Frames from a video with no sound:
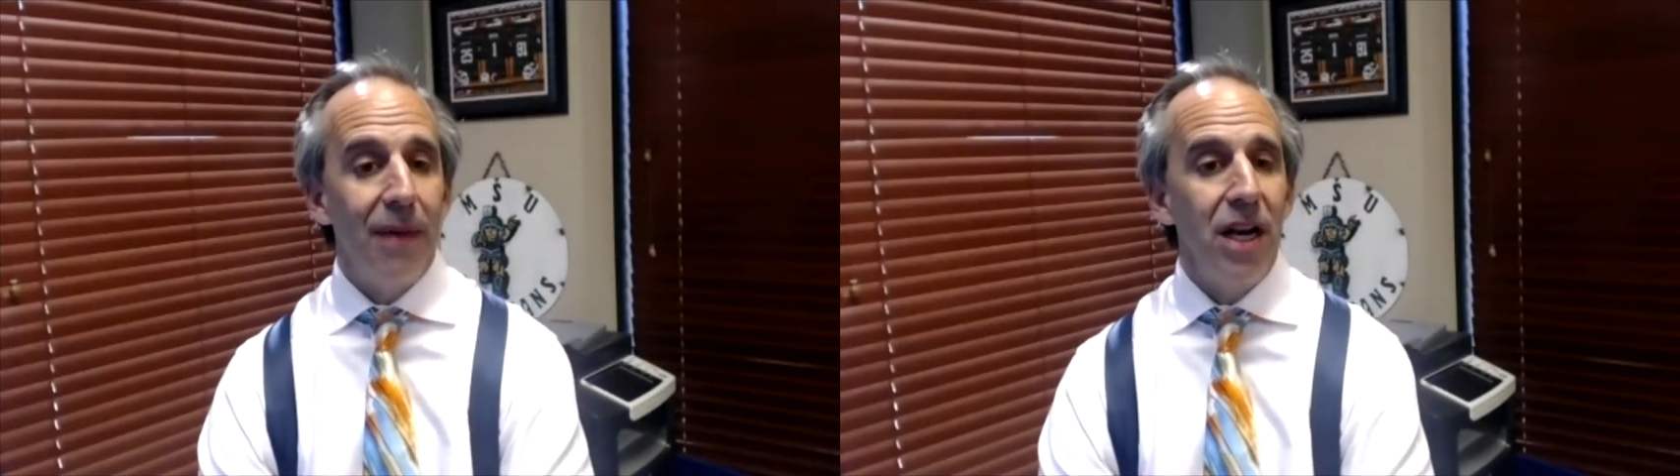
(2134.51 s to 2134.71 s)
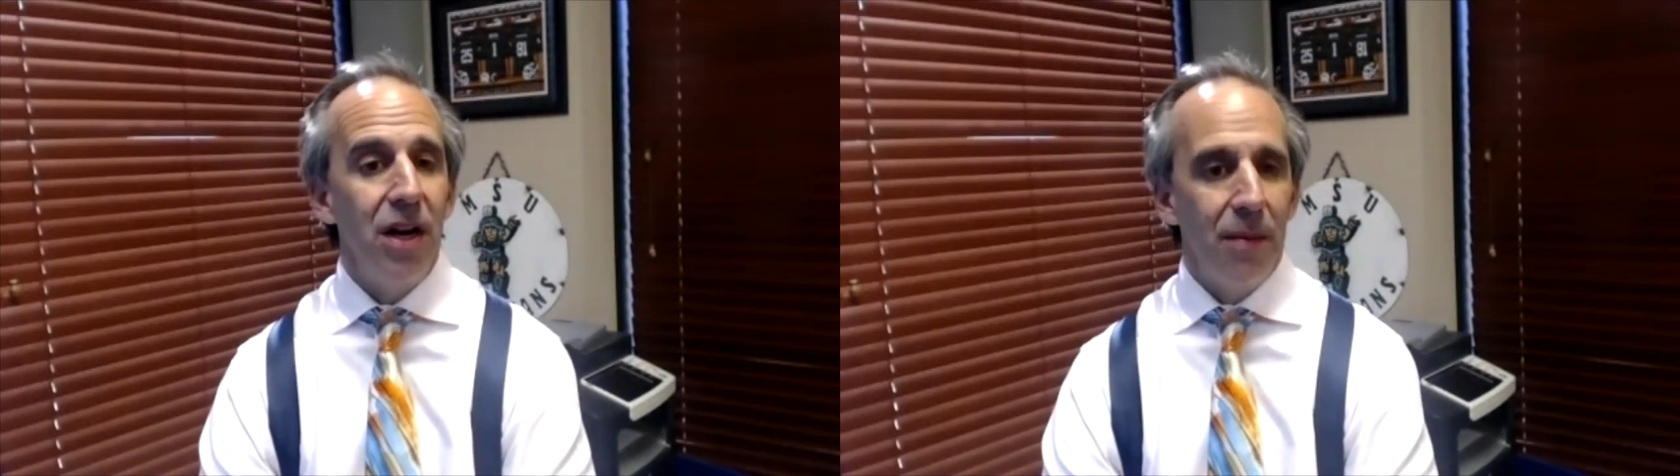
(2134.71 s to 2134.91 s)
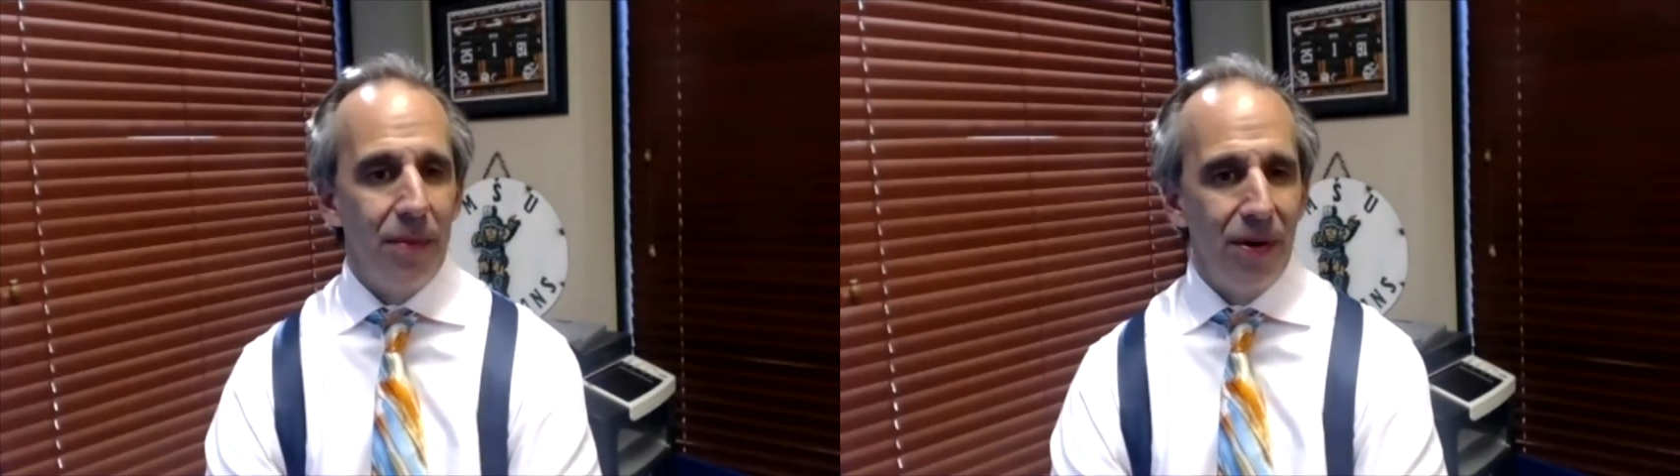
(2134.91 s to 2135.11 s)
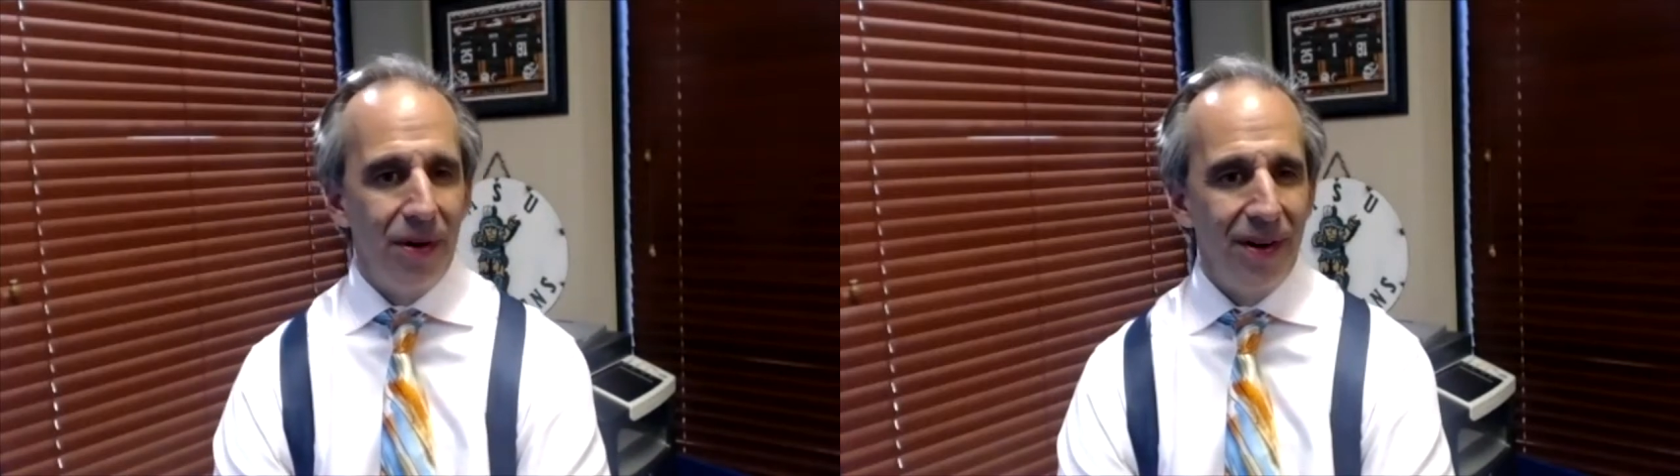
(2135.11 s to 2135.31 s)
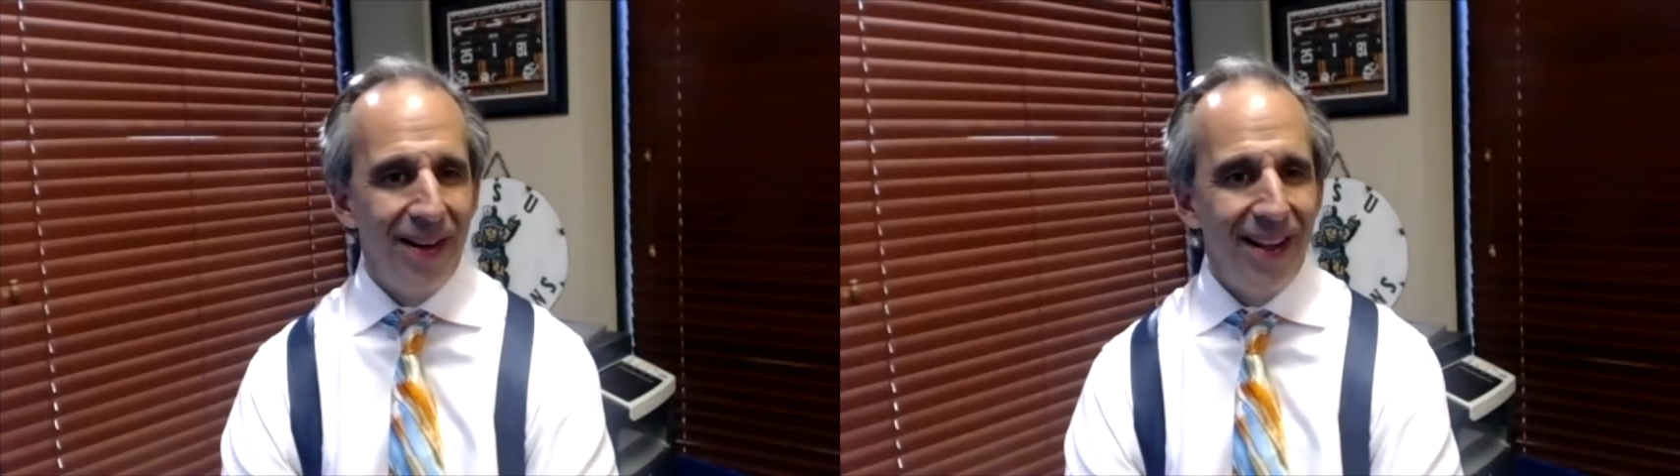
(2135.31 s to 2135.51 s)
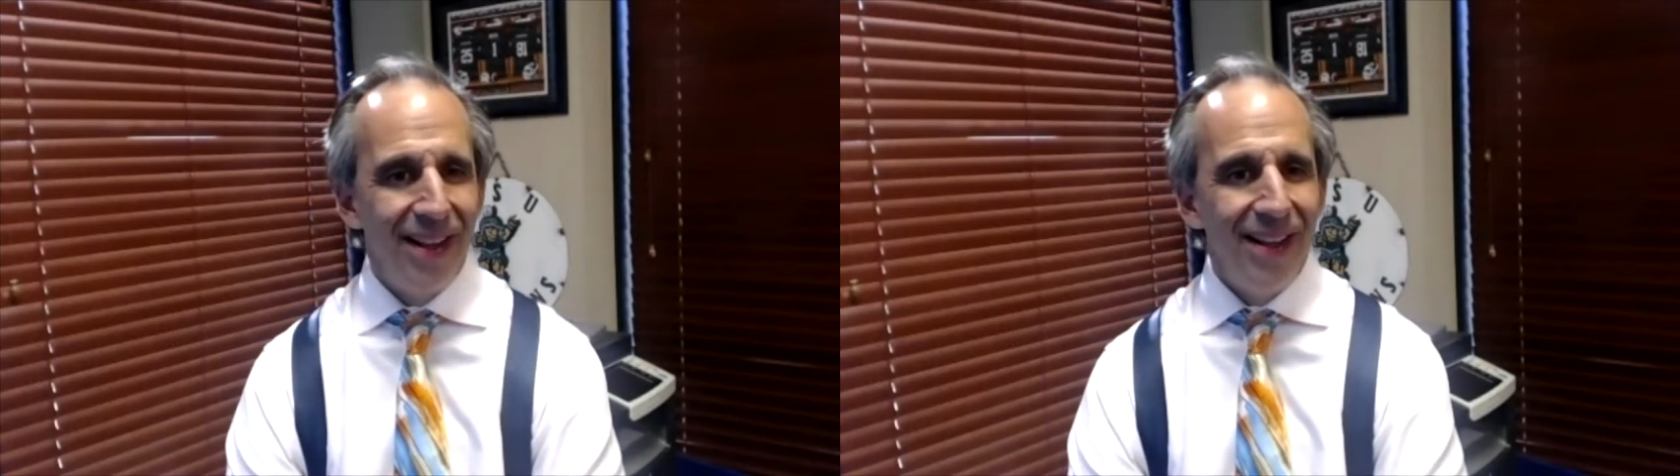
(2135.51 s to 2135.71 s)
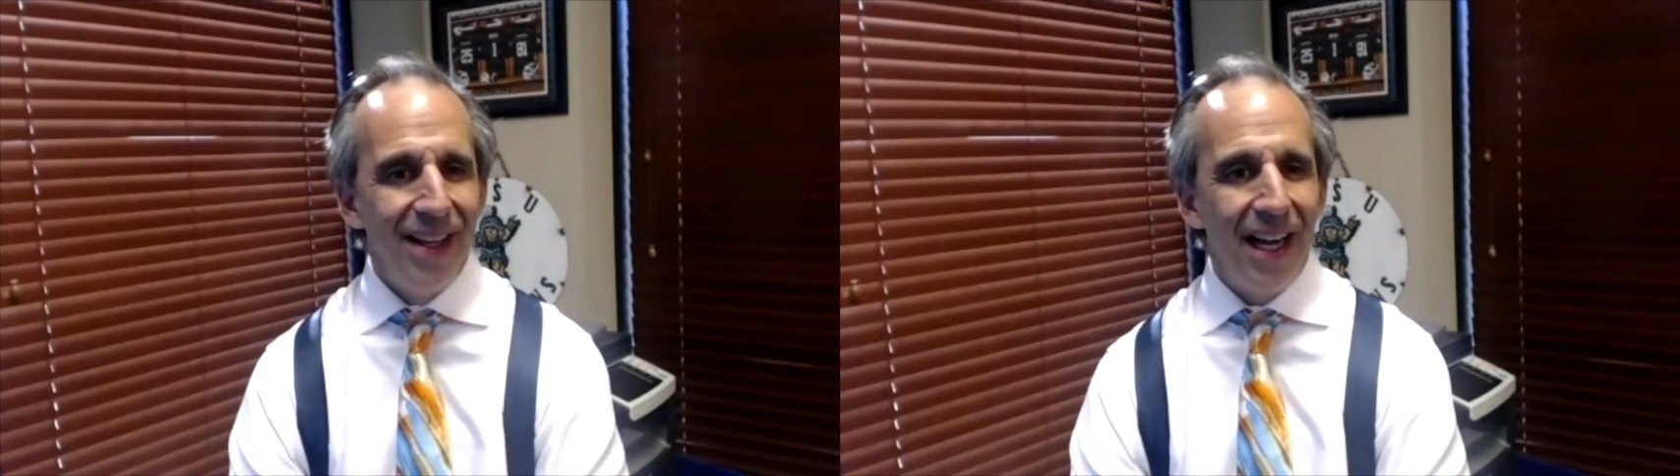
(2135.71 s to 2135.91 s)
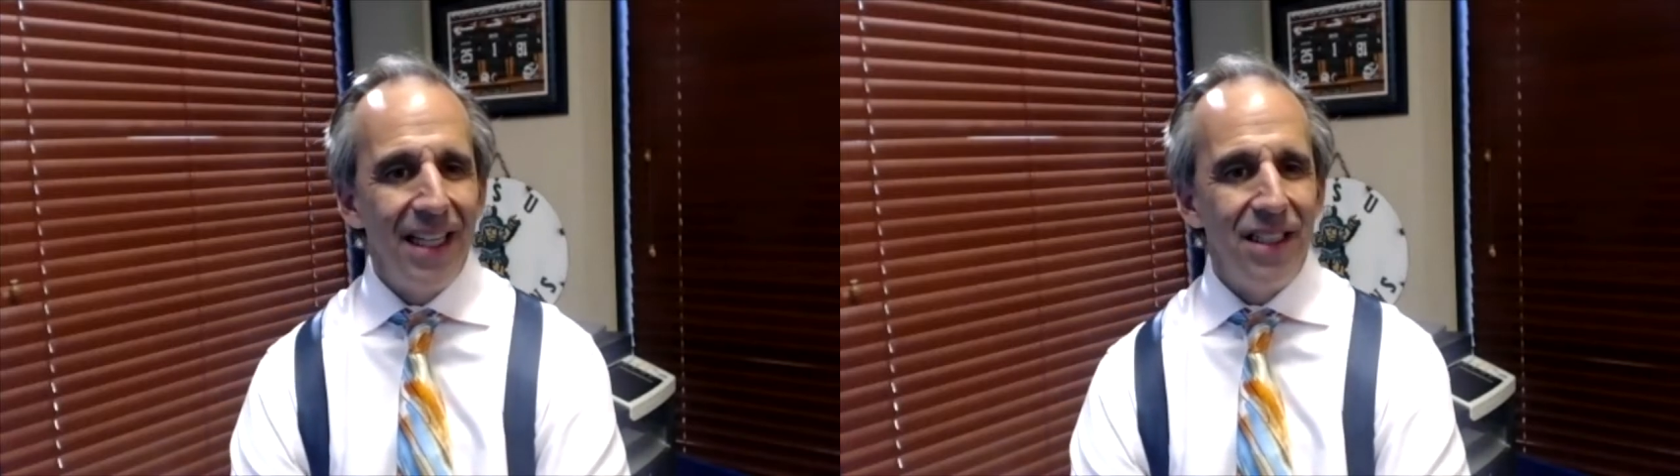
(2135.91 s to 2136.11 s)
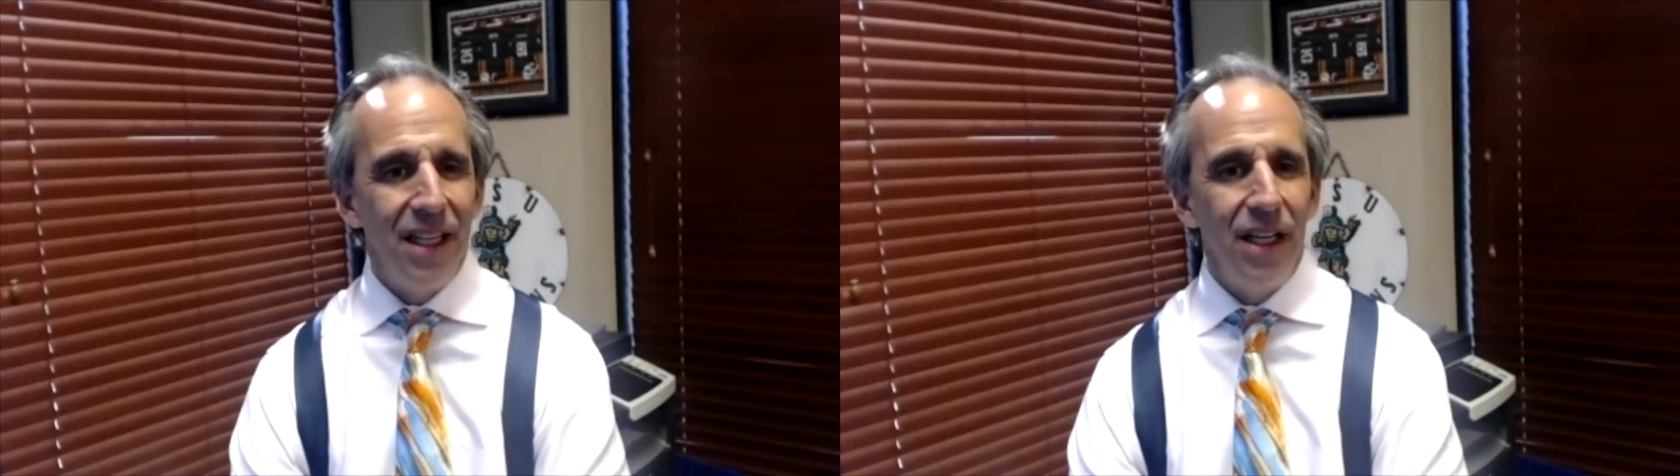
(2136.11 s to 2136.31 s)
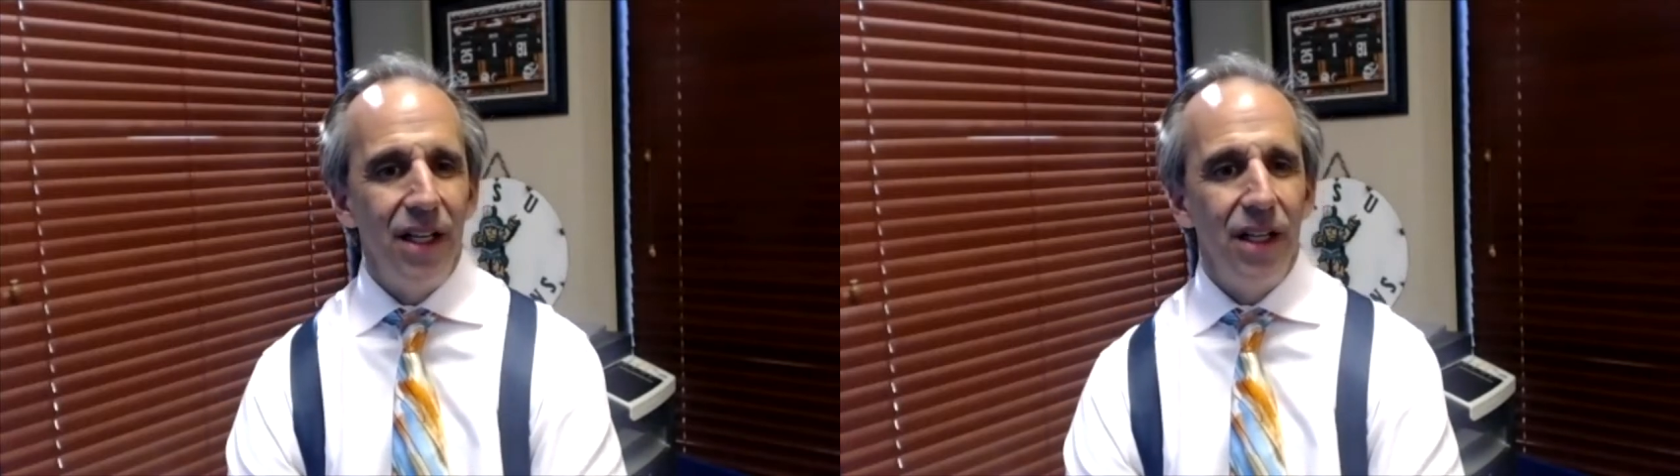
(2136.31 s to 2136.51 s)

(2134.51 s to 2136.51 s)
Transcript: number. I didn't,